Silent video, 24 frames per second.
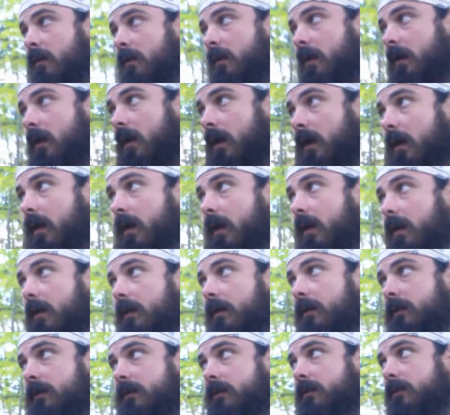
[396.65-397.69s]

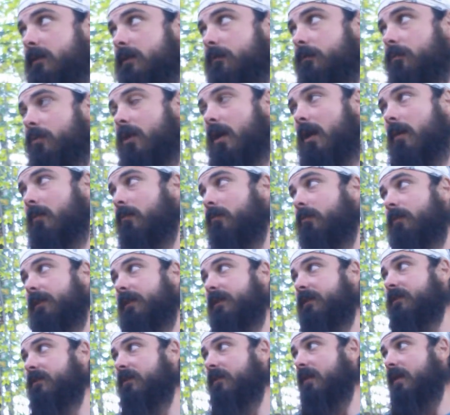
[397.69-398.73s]

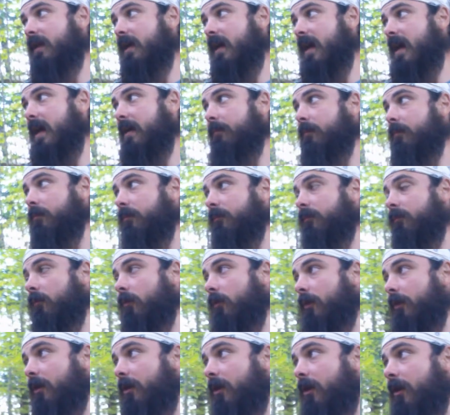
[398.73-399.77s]
Probably isn't going to happen
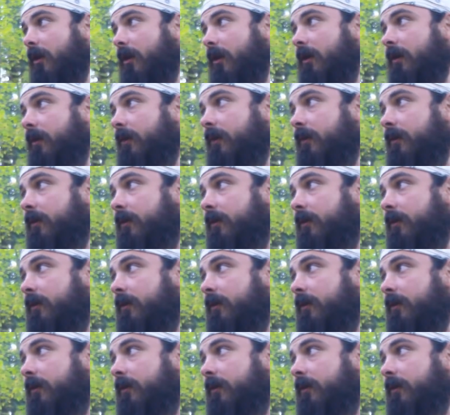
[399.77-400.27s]
before dark,